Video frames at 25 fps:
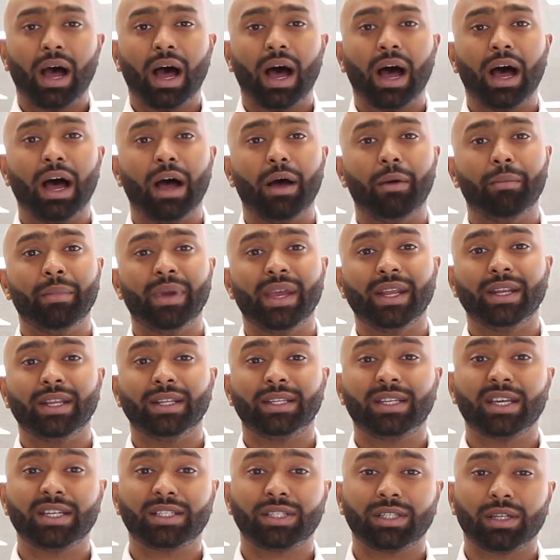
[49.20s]
Um, in
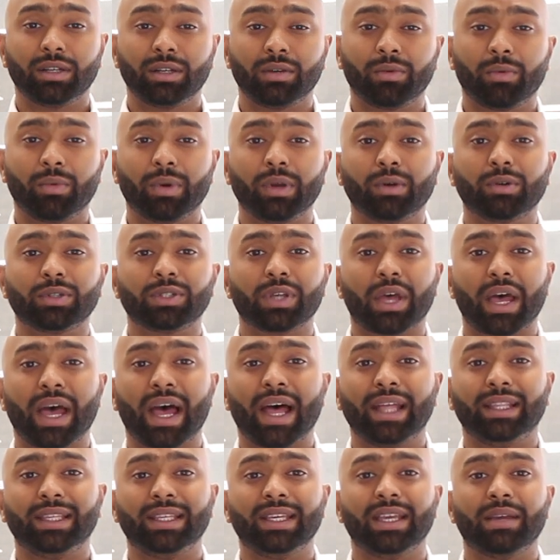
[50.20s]
addition, we also
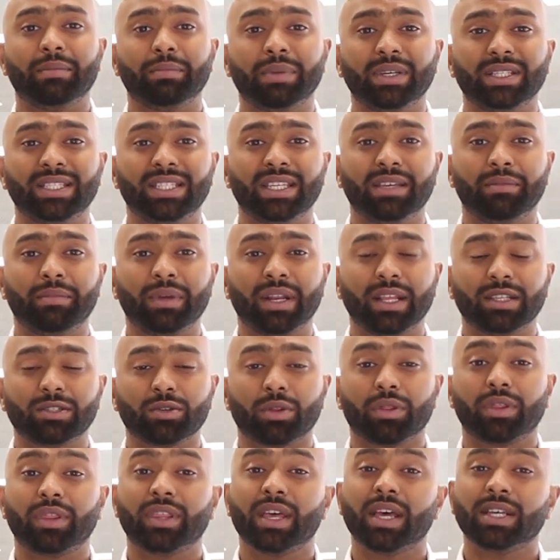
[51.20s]
had the MPC minutes
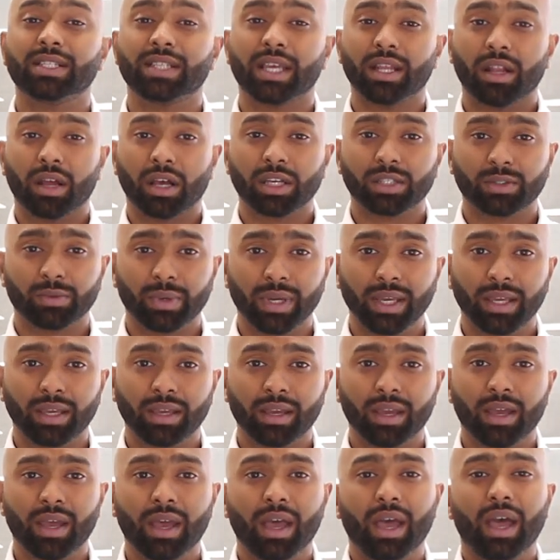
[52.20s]
on Thursday last
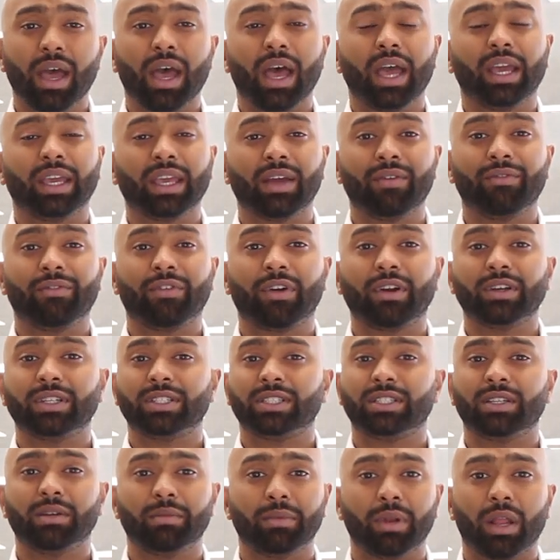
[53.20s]
week. Again, very
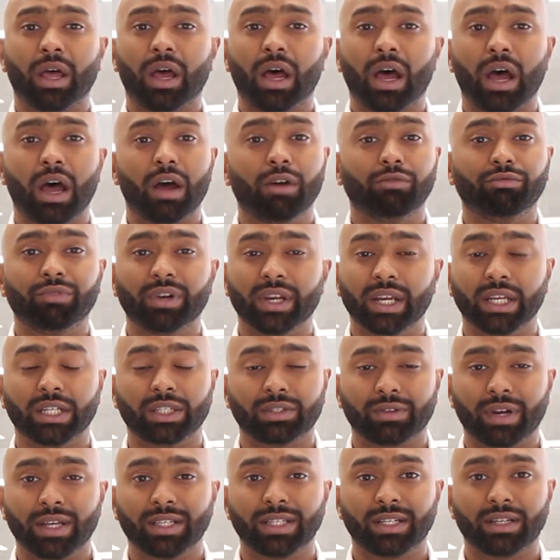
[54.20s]
similar, uh,
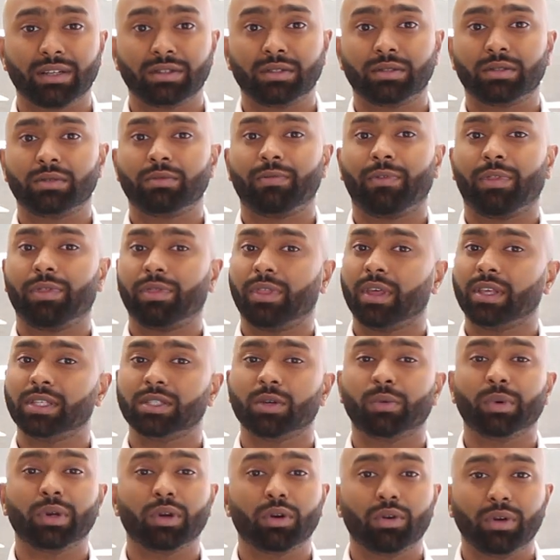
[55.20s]
reiterated things
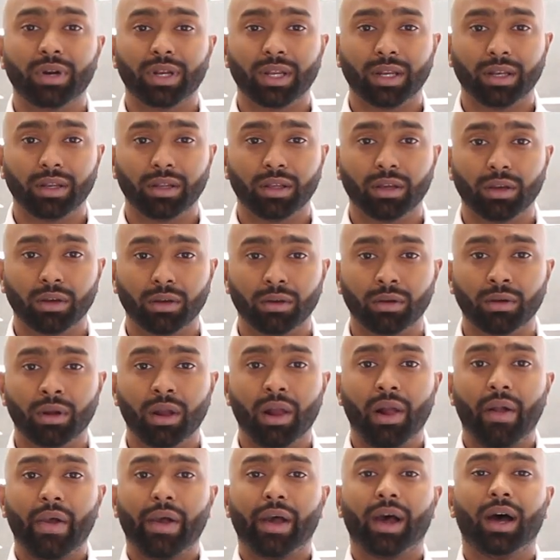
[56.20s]
that we already knew,
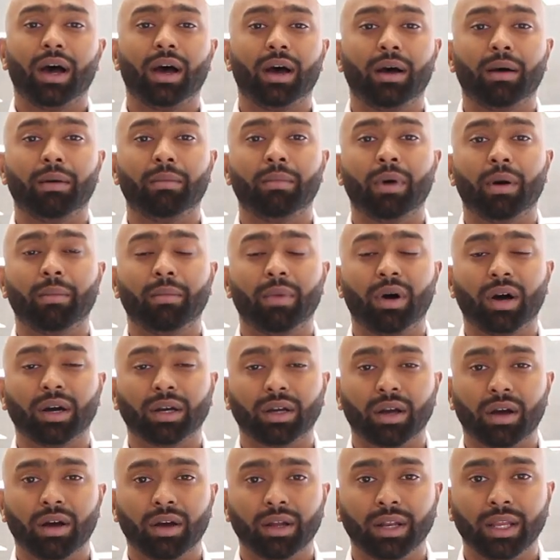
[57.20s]
um, Mark
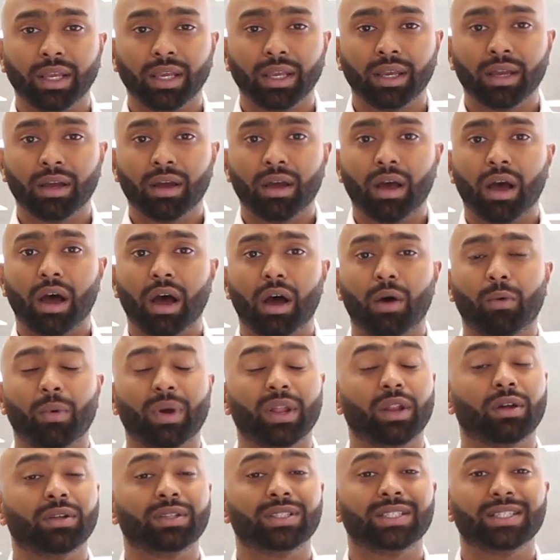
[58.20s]
Carney uh,
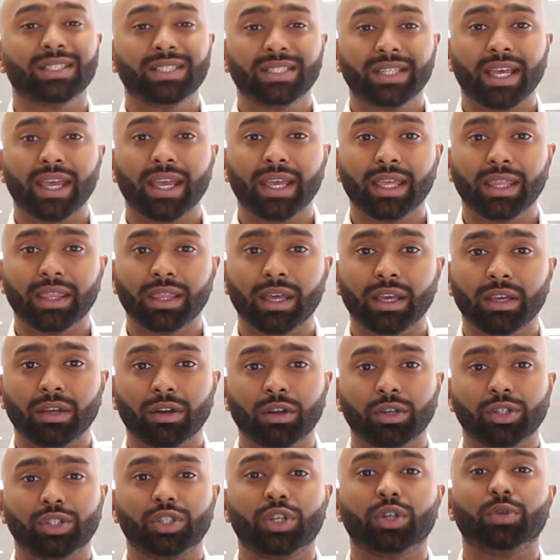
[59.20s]
went on to say that, you
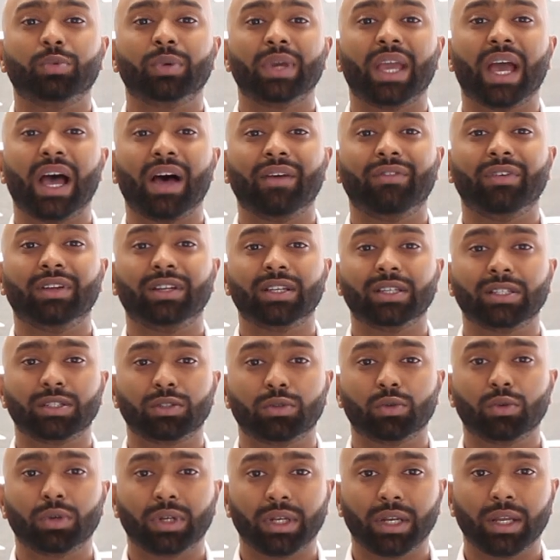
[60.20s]
know, should we have a
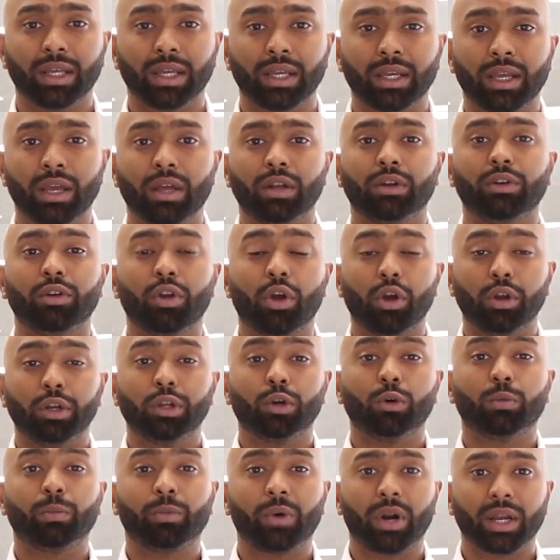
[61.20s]
disorderly
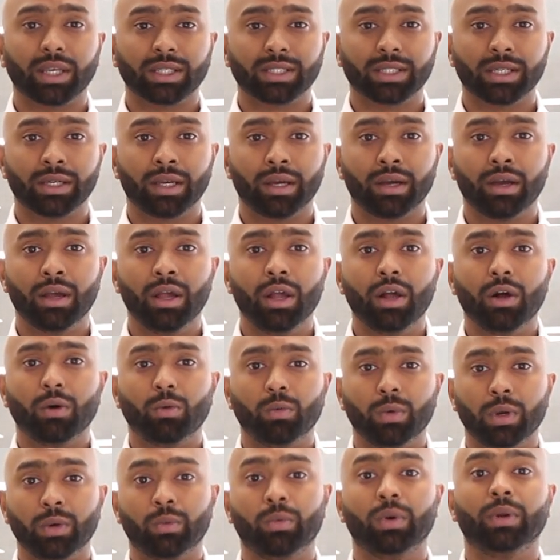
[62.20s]
no-deal Brexit,
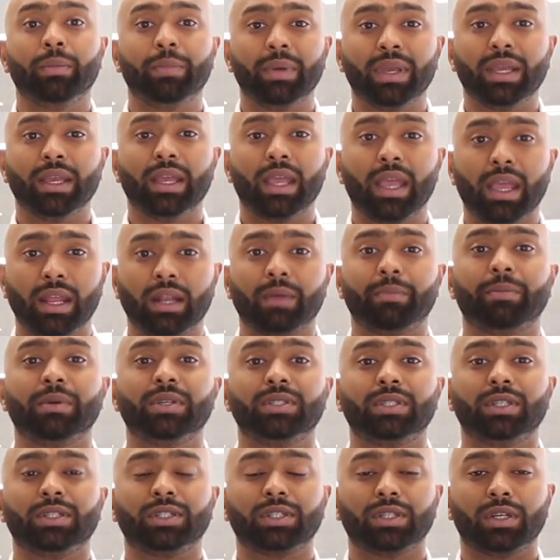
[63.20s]
we would be in a
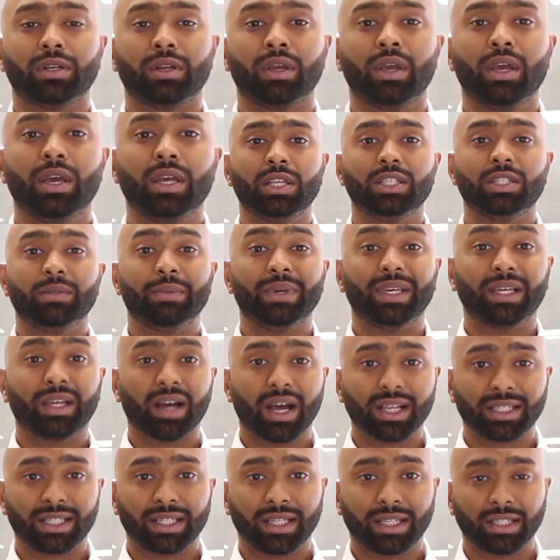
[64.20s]
position to be
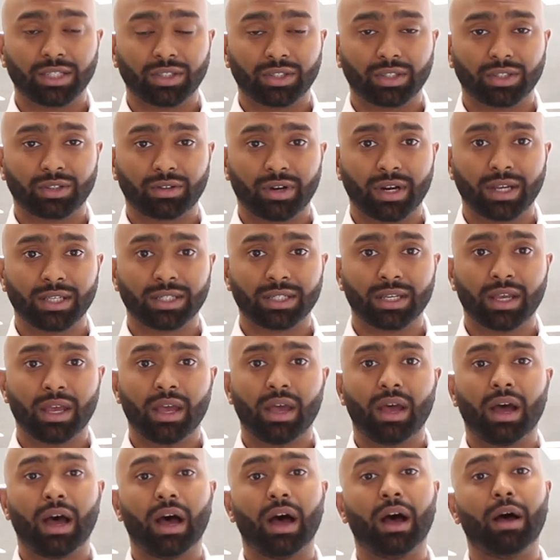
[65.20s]
cutting interest rates.
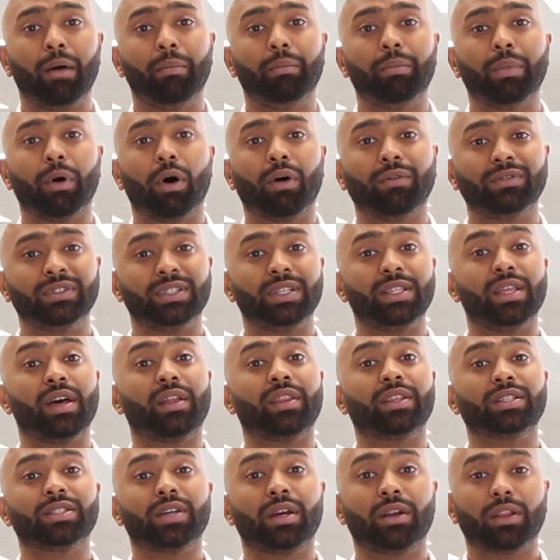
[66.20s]
Um, but obviously, the
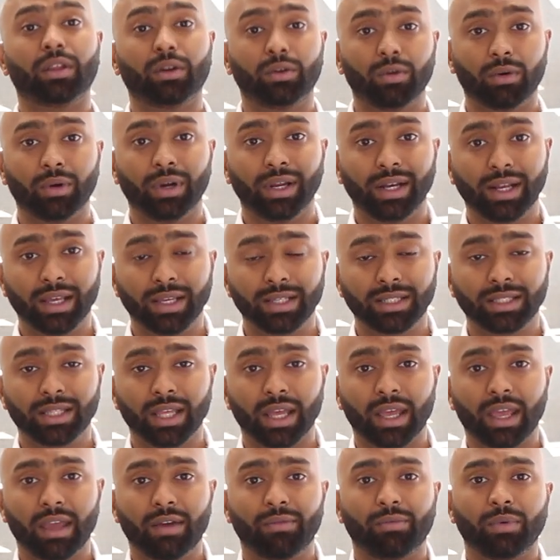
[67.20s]
other side of the coin is
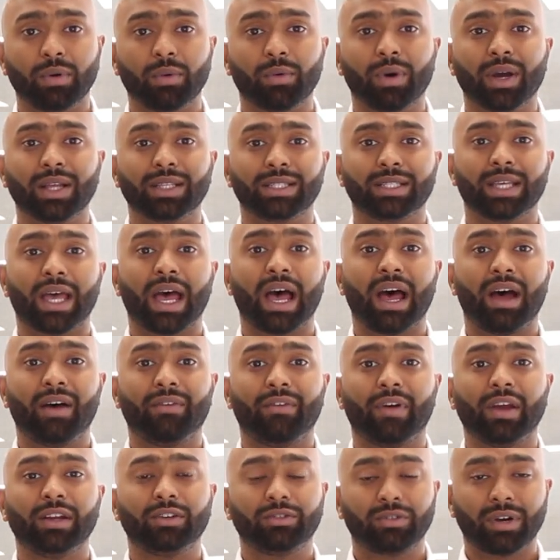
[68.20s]
that if we were to
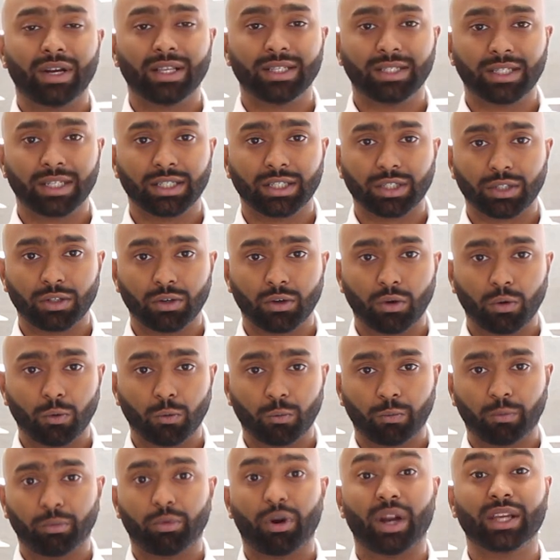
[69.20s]
have a
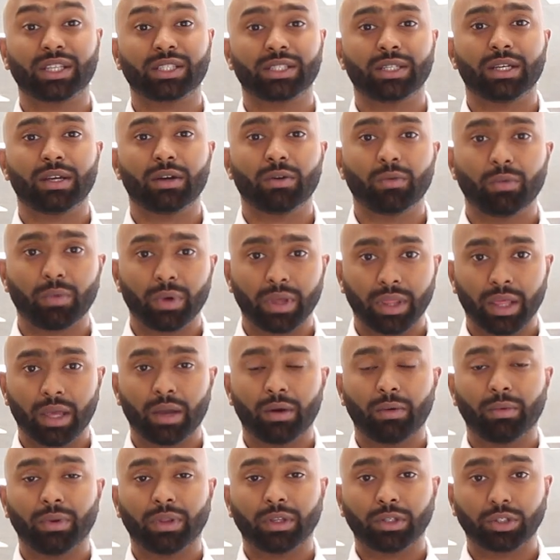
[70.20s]
transitional Brexit with
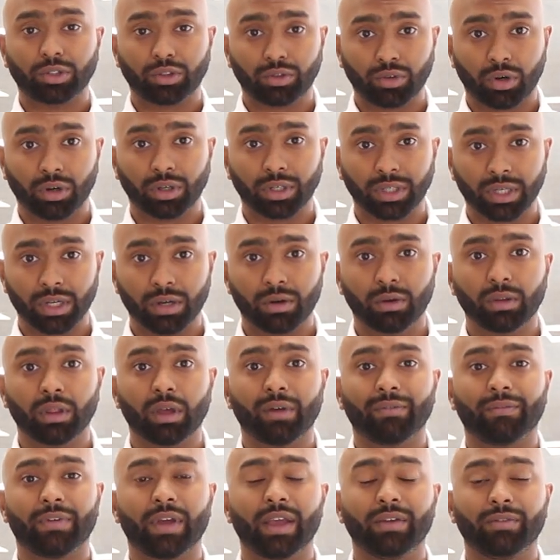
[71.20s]
a with a strong deal
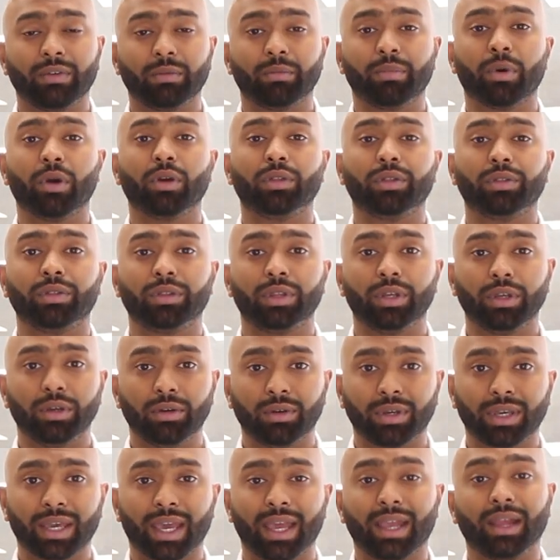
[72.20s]
that favoured both
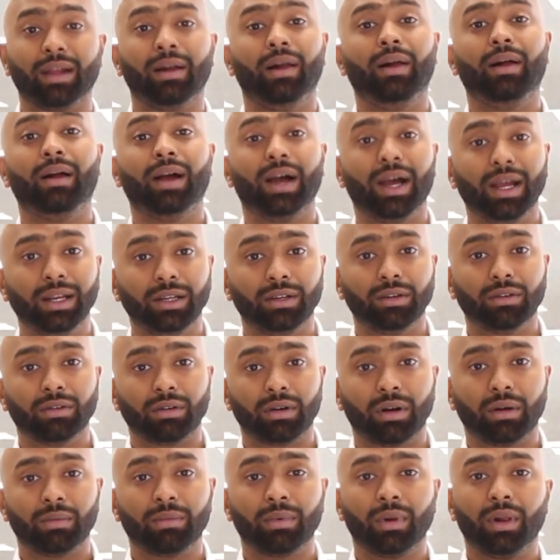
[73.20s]
the UK and
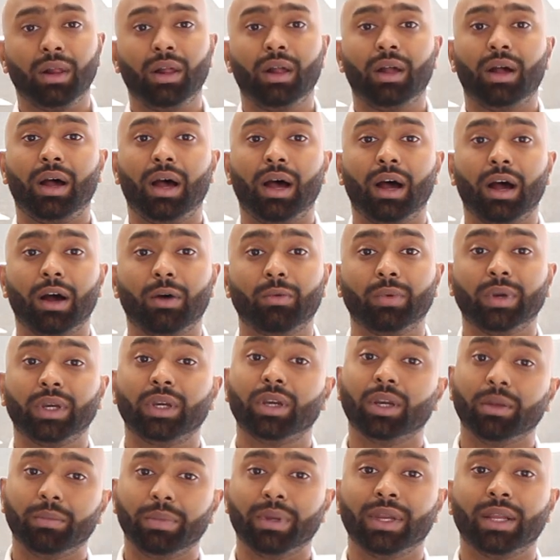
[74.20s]
Europe, uh, we
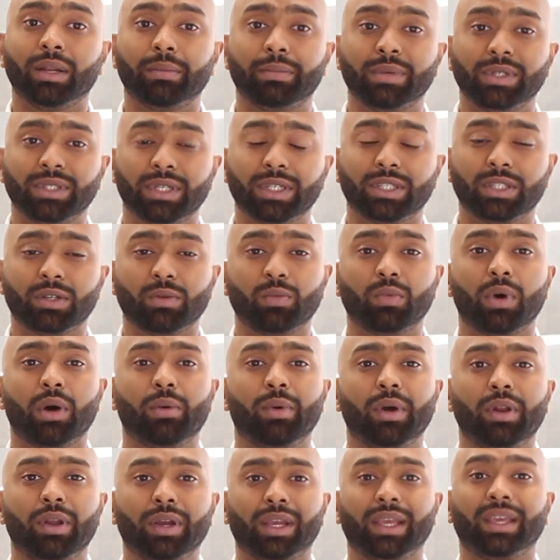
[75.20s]
could be in a position where
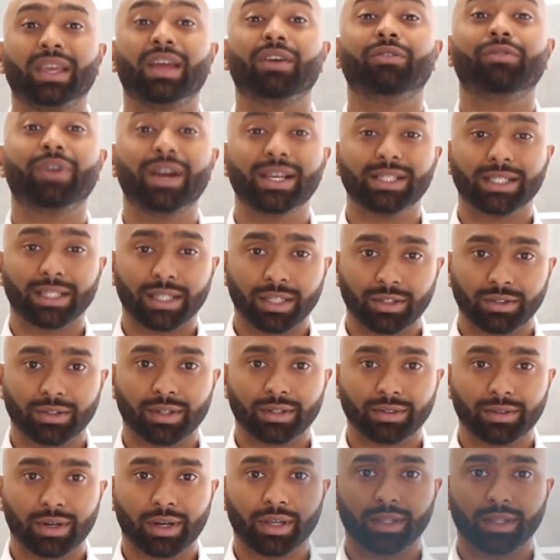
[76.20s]
we're looking at raising interest